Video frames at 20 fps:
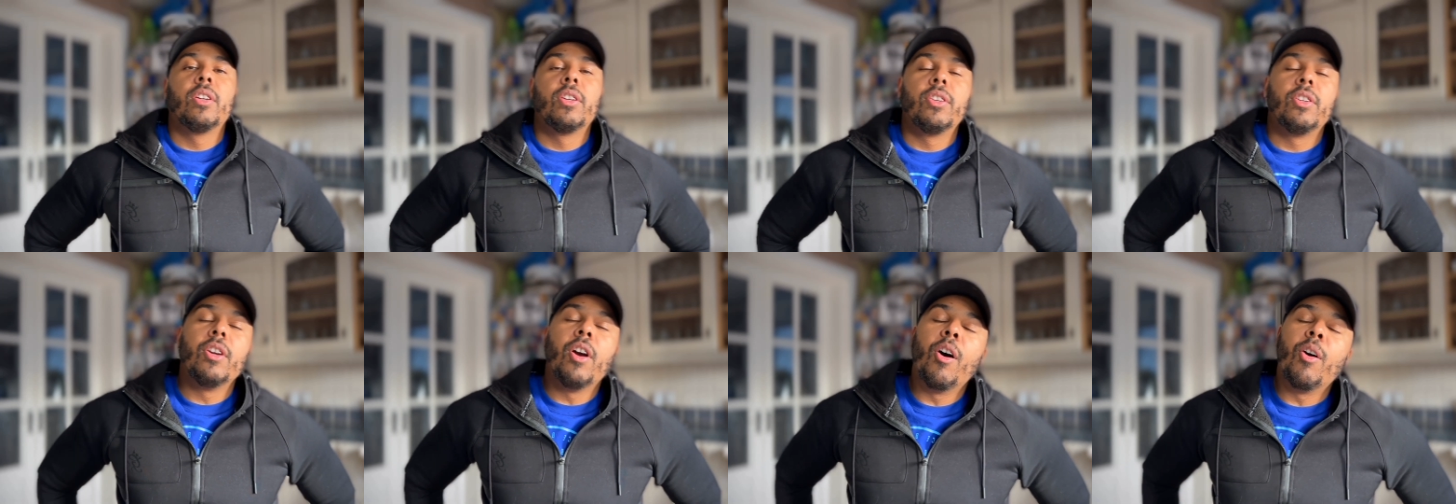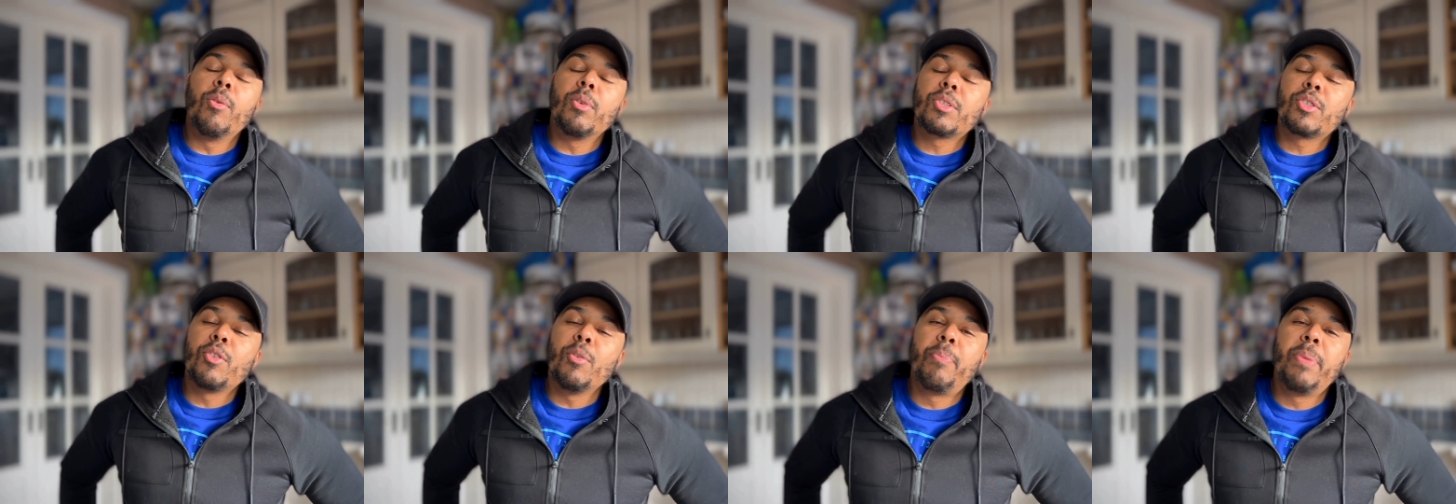Yo,
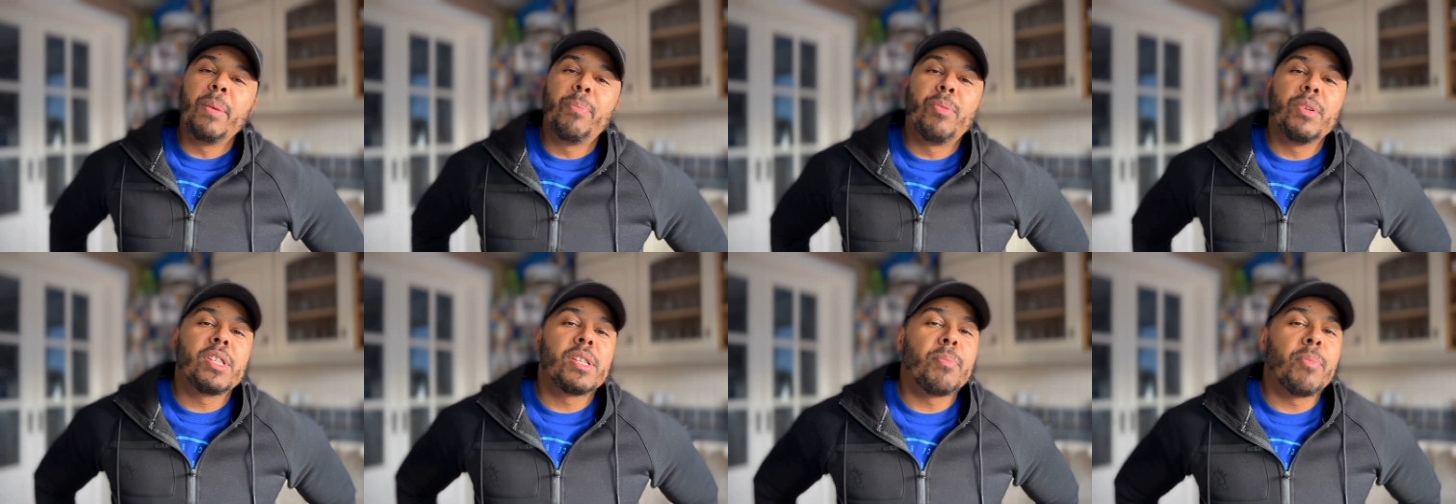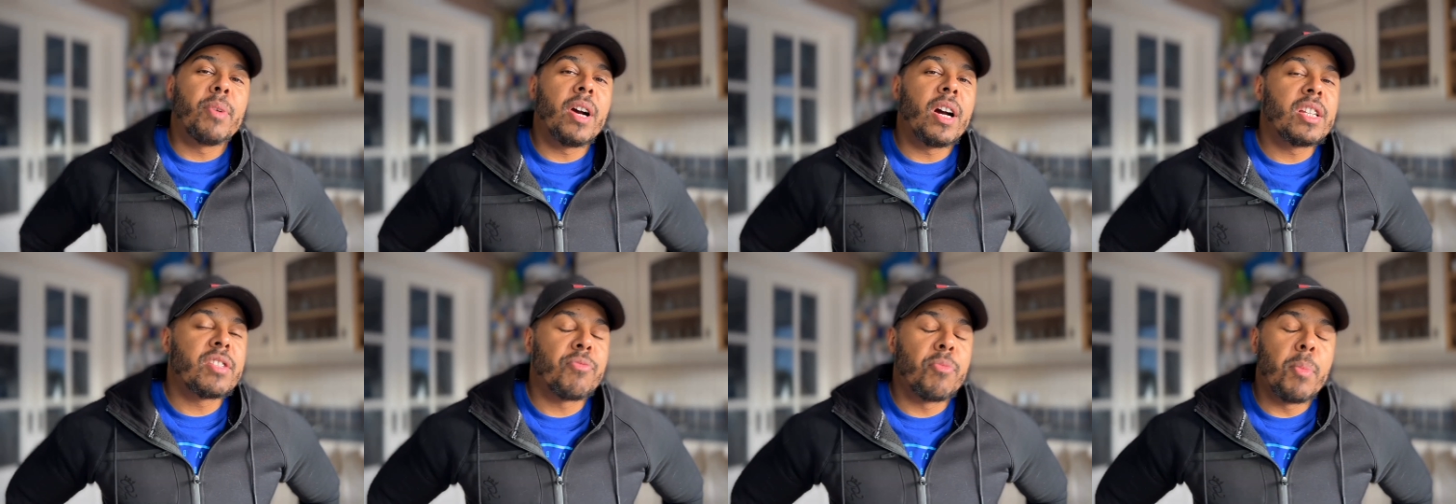what's good people? It's your boy
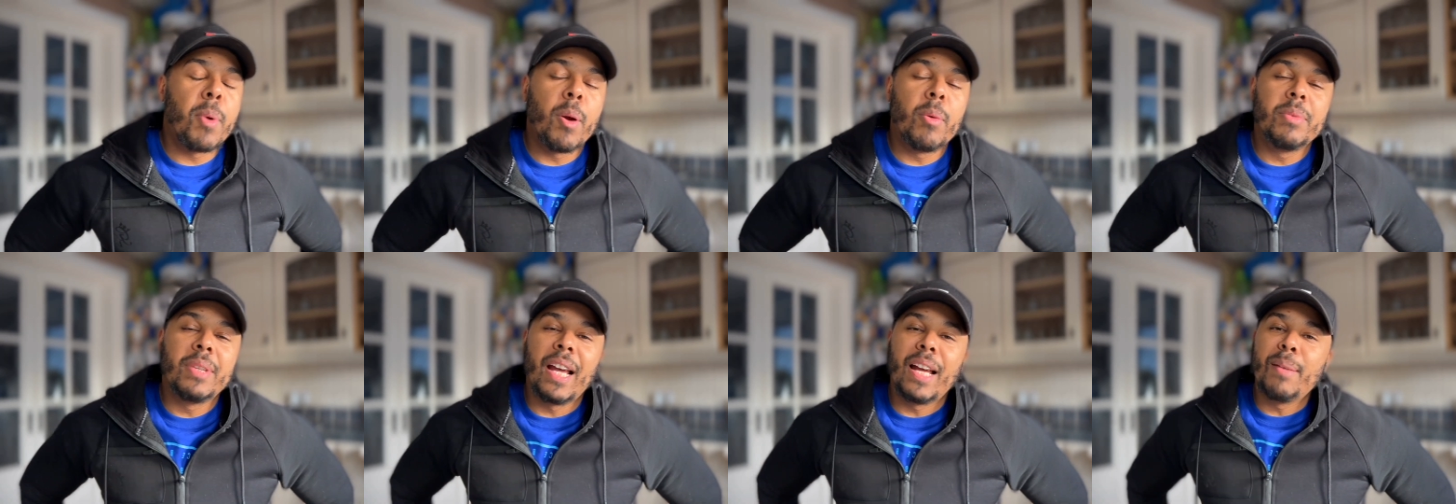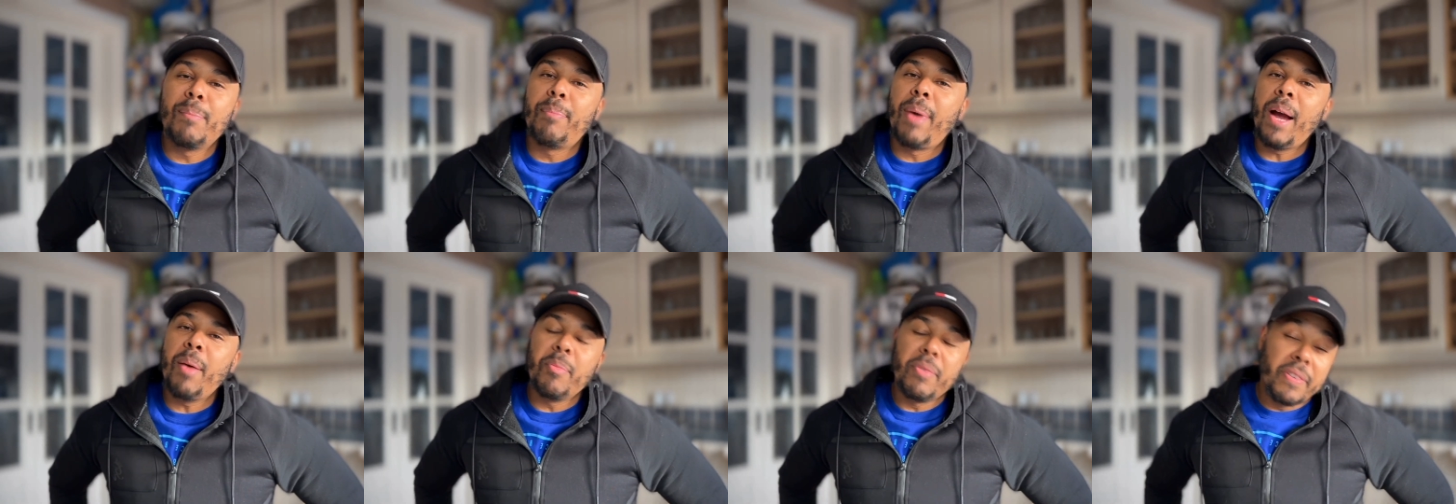Hustle from Home Dad back